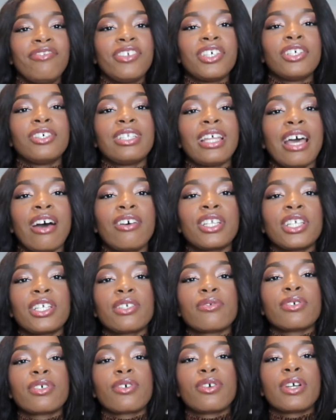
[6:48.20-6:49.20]
fill down
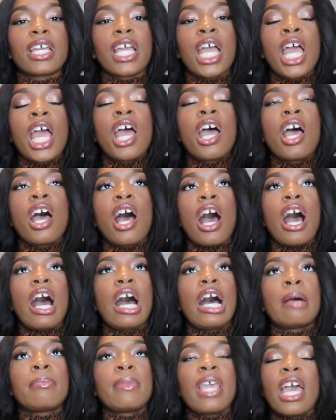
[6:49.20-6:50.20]
here real quick.
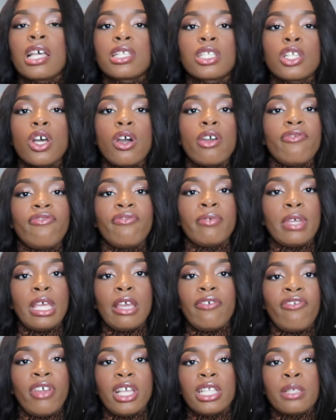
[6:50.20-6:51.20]
Um, yeah, so if
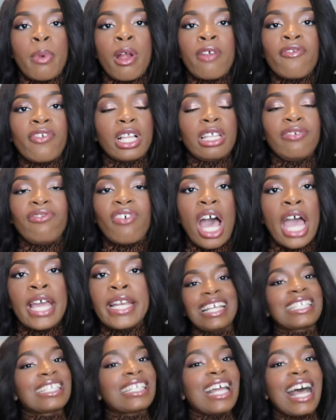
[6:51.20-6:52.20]
it fits perfectly
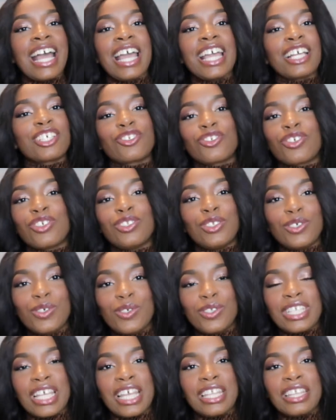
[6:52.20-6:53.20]
fine. It's not extra
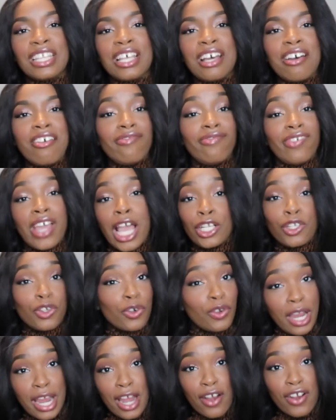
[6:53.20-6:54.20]
loose in the
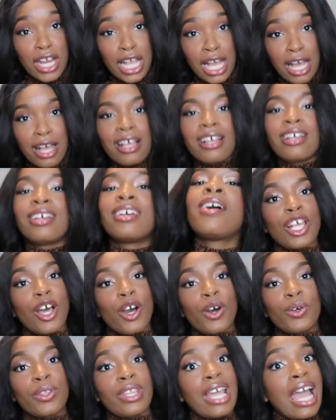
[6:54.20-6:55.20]
vaginal area,
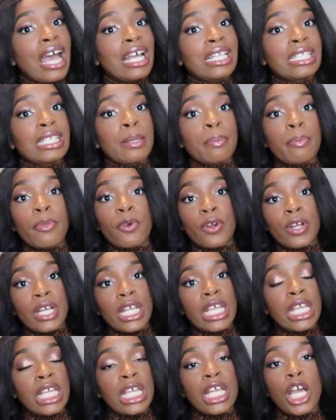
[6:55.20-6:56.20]
so that's
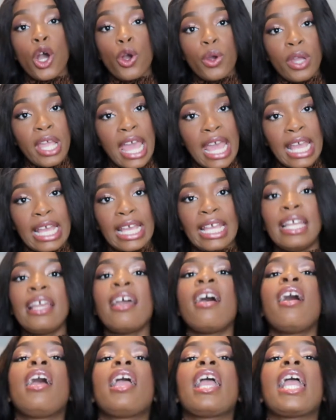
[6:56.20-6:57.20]
pretty
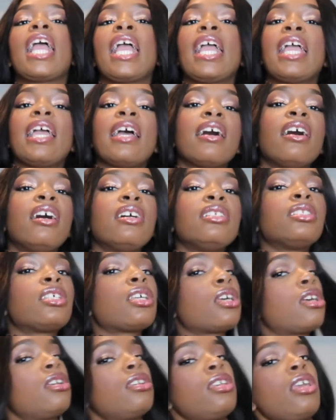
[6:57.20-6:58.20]
okay.
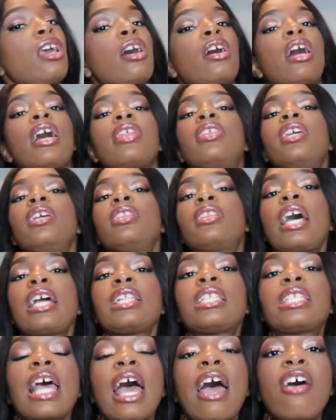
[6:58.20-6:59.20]
And yeah, I think
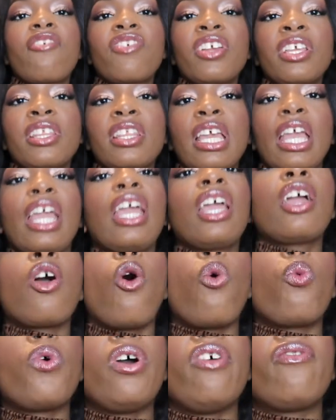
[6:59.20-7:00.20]
that's
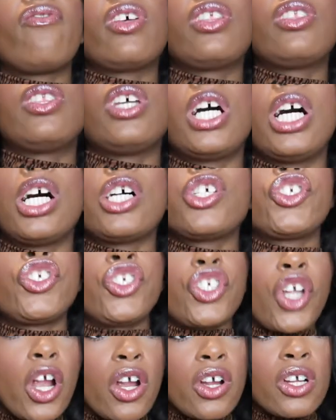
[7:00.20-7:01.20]
everything with the
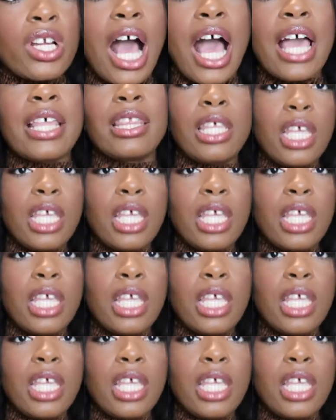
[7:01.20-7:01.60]
shirt. I